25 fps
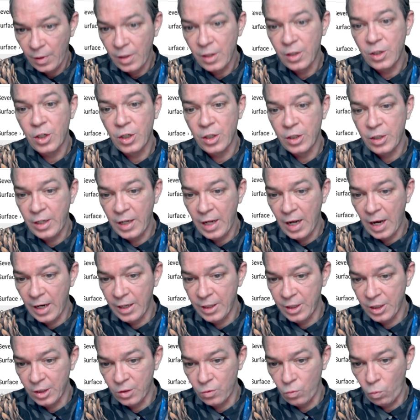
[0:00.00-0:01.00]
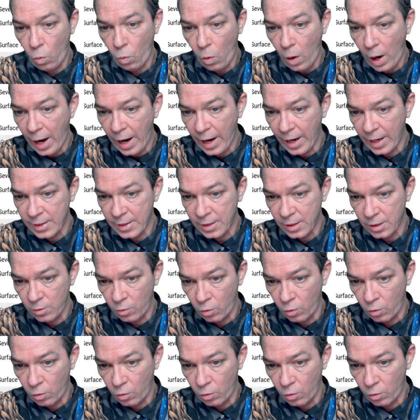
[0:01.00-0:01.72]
because you can see how it just whacks